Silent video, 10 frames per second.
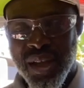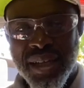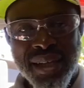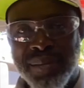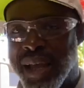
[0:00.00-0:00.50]

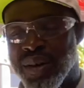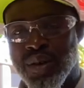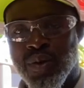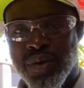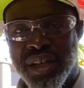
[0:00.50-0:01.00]
Now, I'm not going
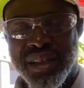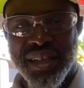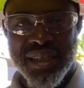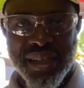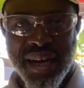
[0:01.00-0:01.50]
to read the
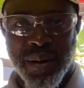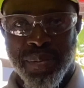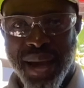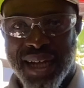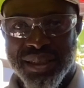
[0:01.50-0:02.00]
entire
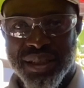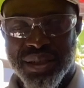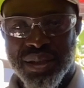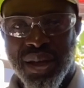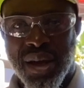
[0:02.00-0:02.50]

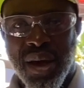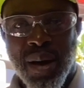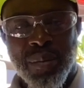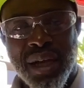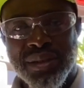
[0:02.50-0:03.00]
passage,
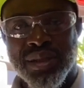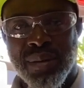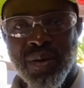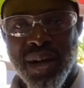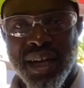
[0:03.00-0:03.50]
but I'll
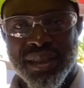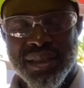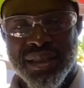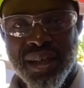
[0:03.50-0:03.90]
summarize.